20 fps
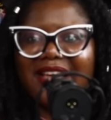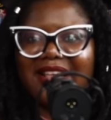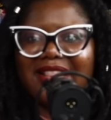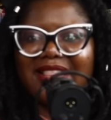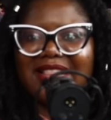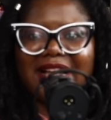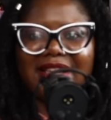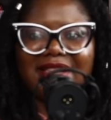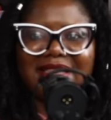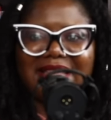
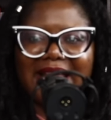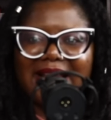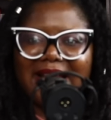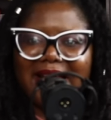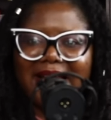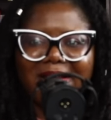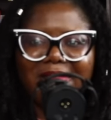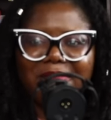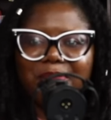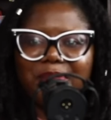that there
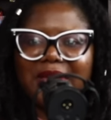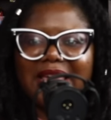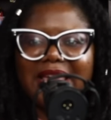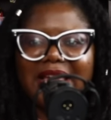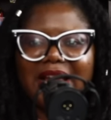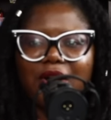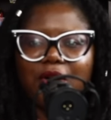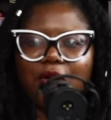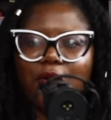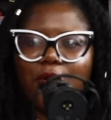can be
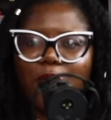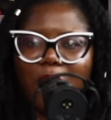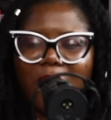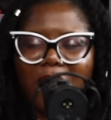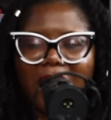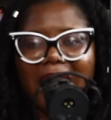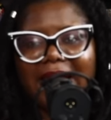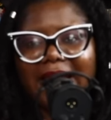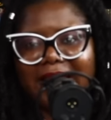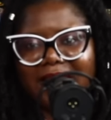a
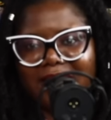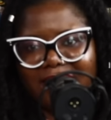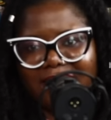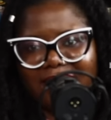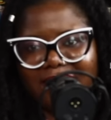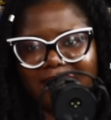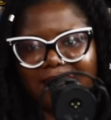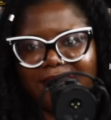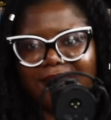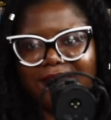quiet
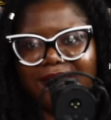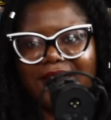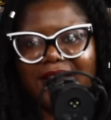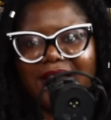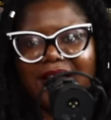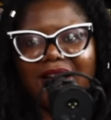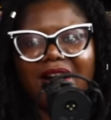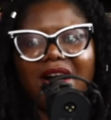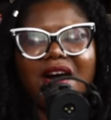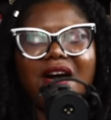love
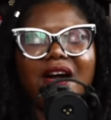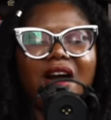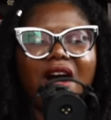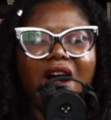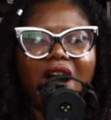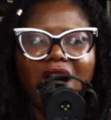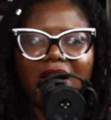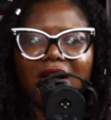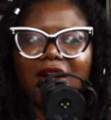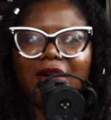a
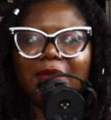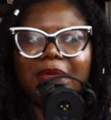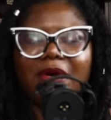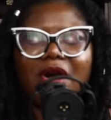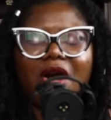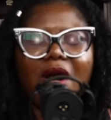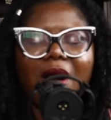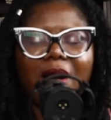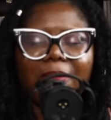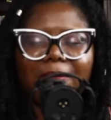calm
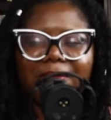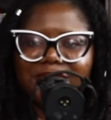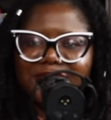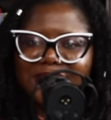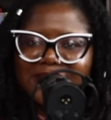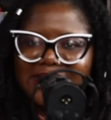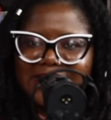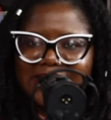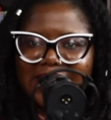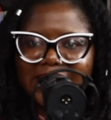
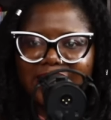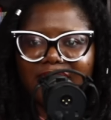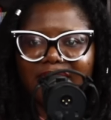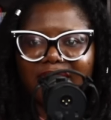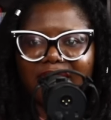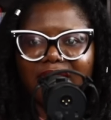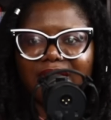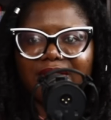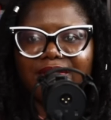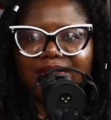comforting
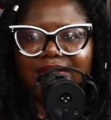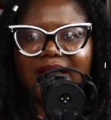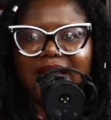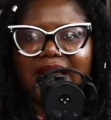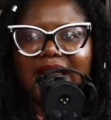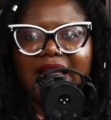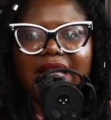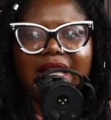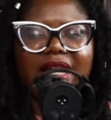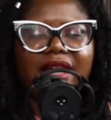love
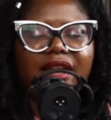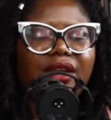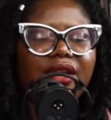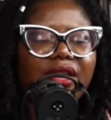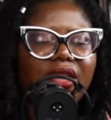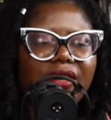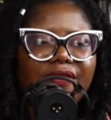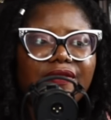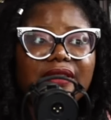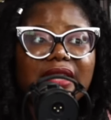a
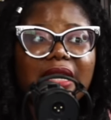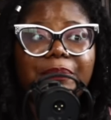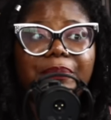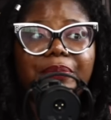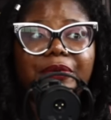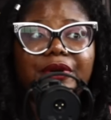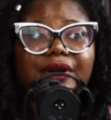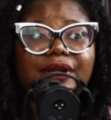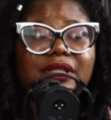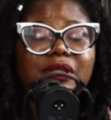love that
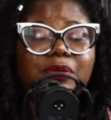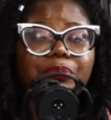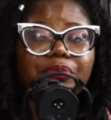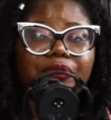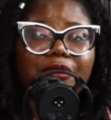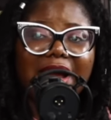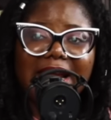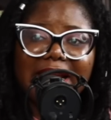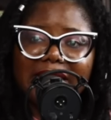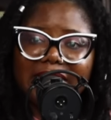burns
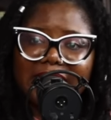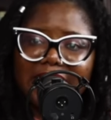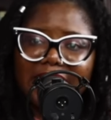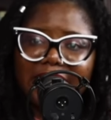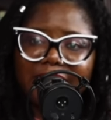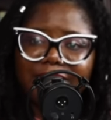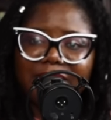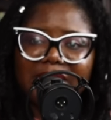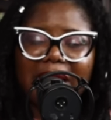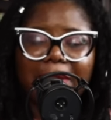brightly
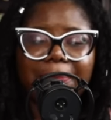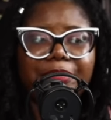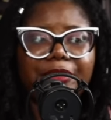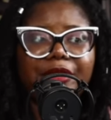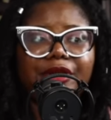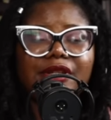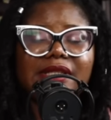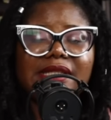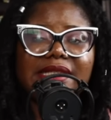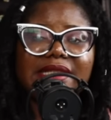that
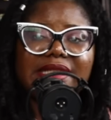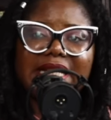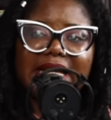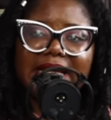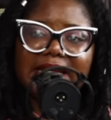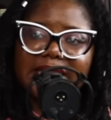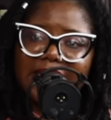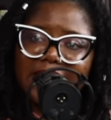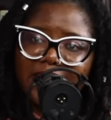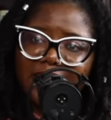burns
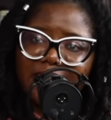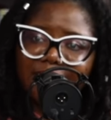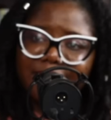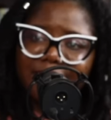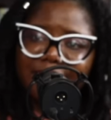steady